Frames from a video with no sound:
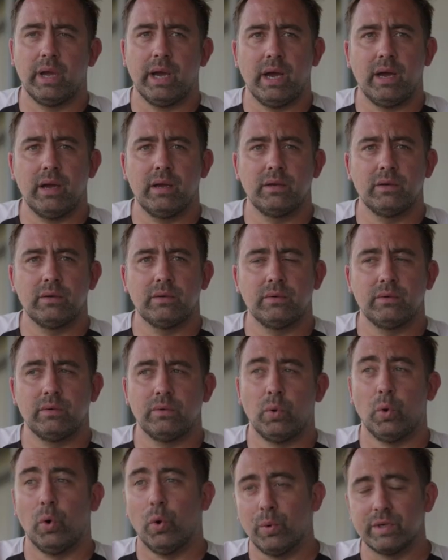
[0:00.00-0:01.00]
are,
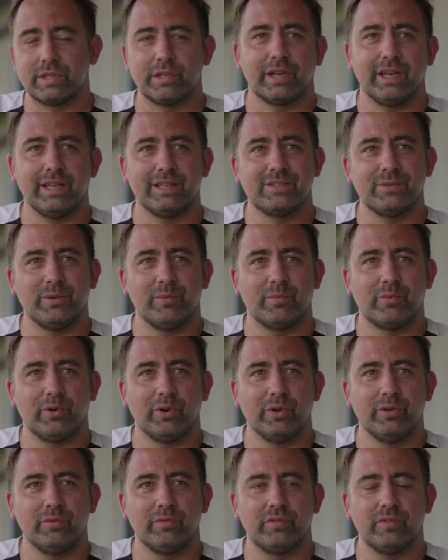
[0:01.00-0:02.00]
always looking to
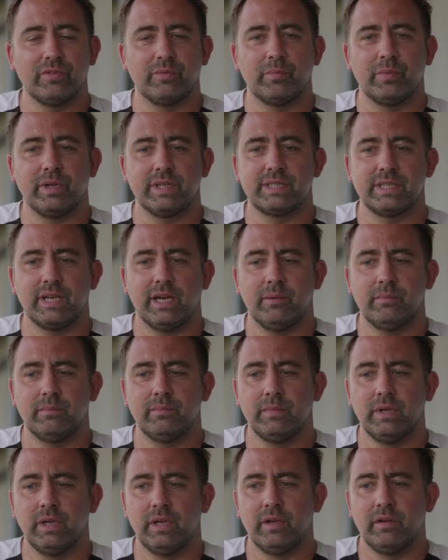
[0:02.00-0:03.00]
improve, but
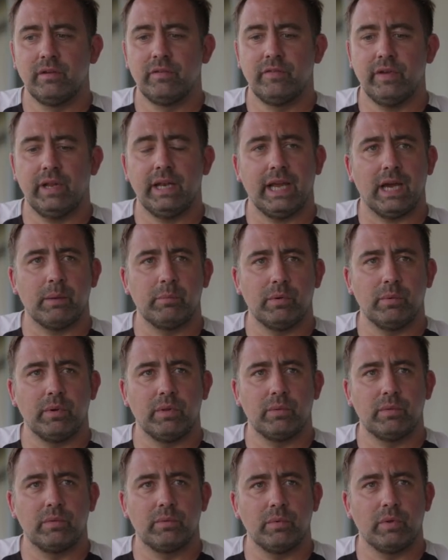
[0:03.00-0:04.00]
fairly happy with
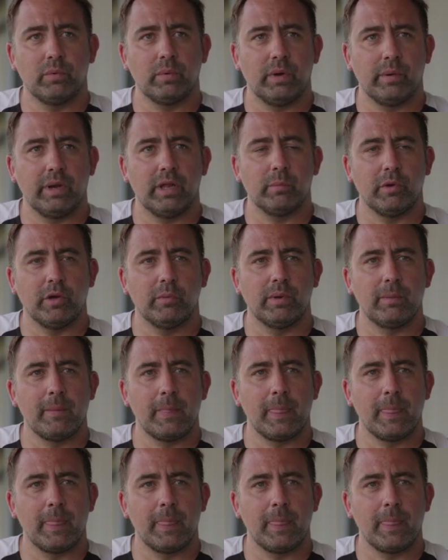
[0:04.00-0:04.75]
where we are at the moment.